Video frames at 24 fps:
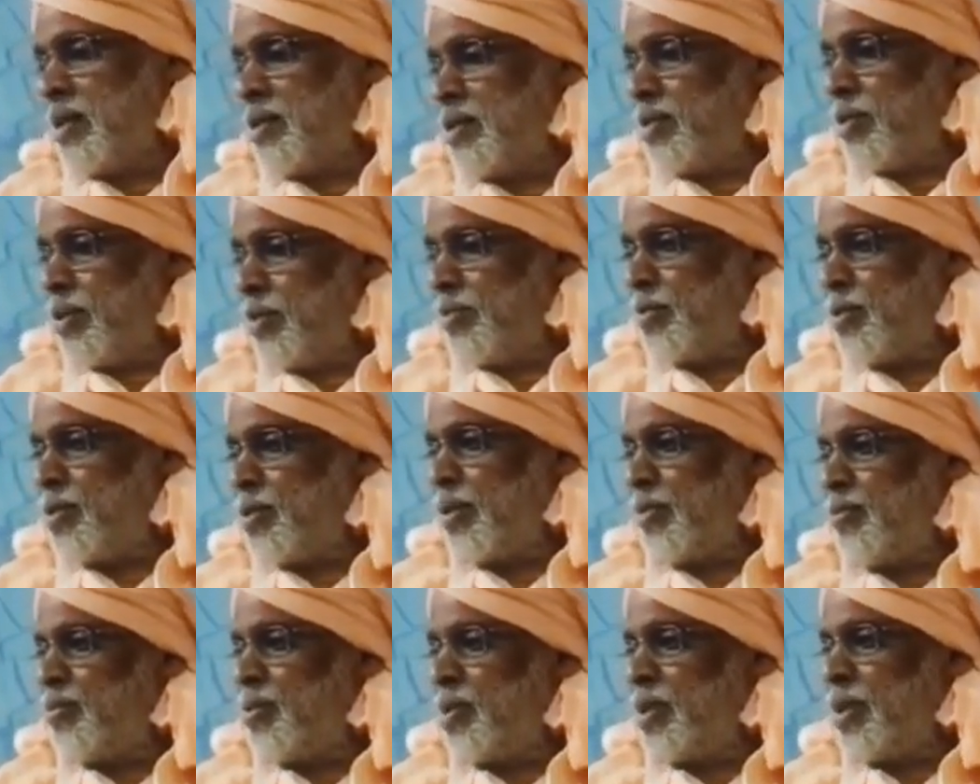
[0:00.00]
is an
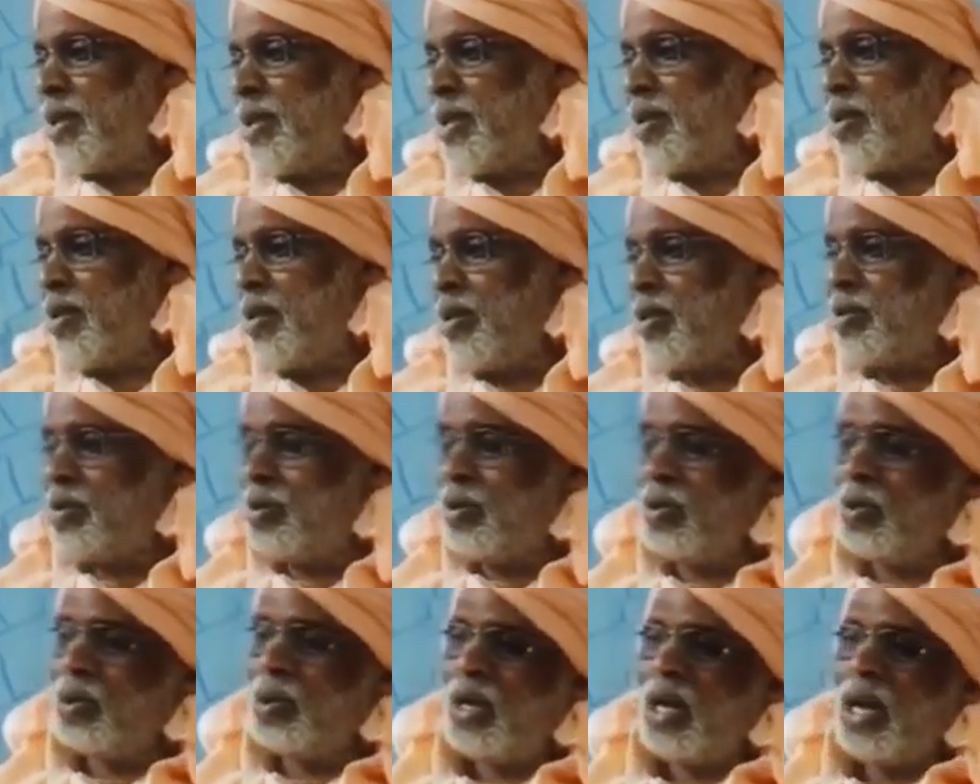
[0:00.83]
ashram.
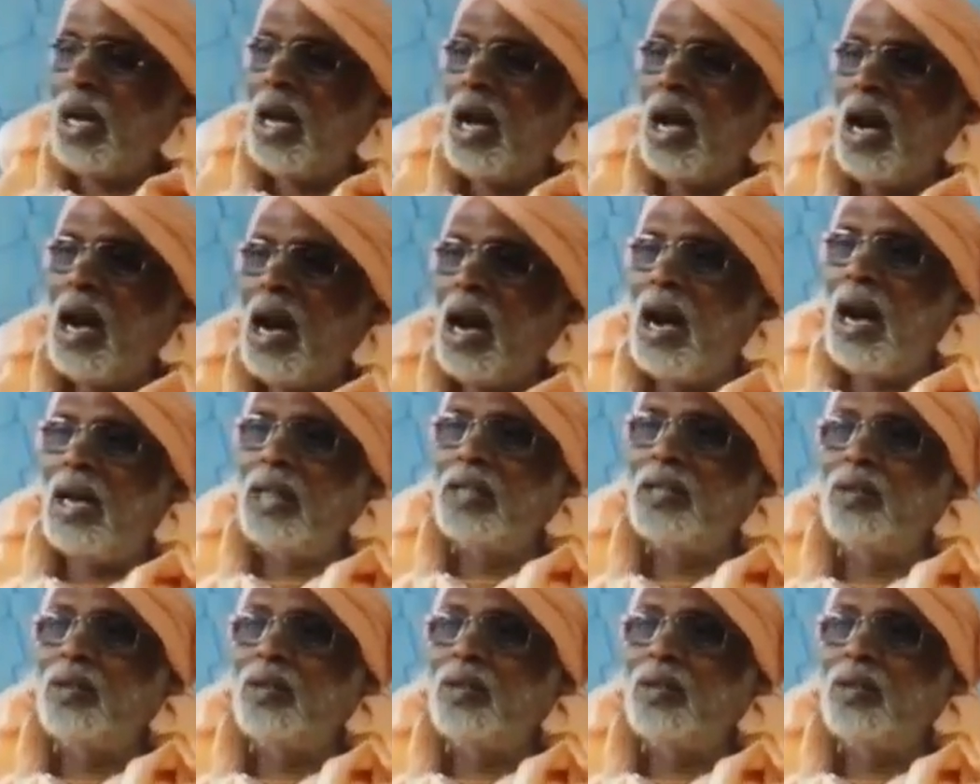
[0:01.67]
Ashram means